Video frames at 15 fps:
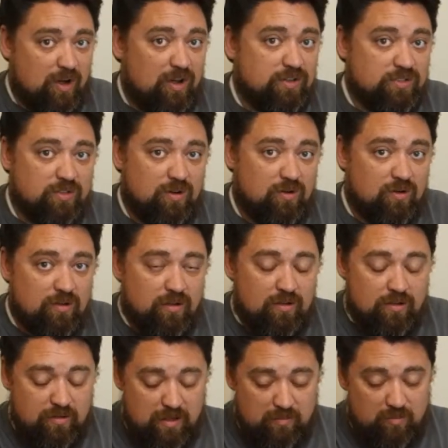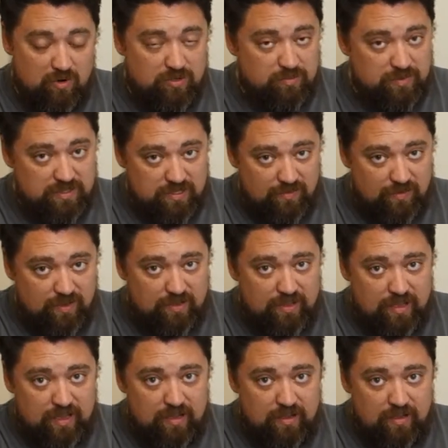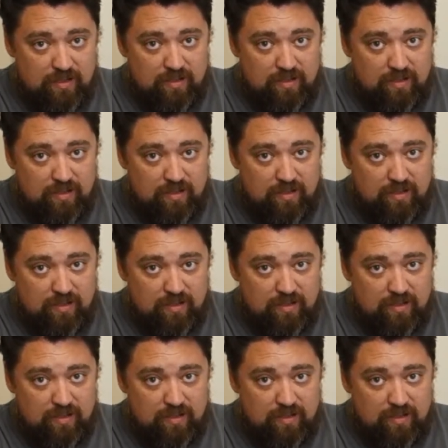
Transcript: also, and more specifically,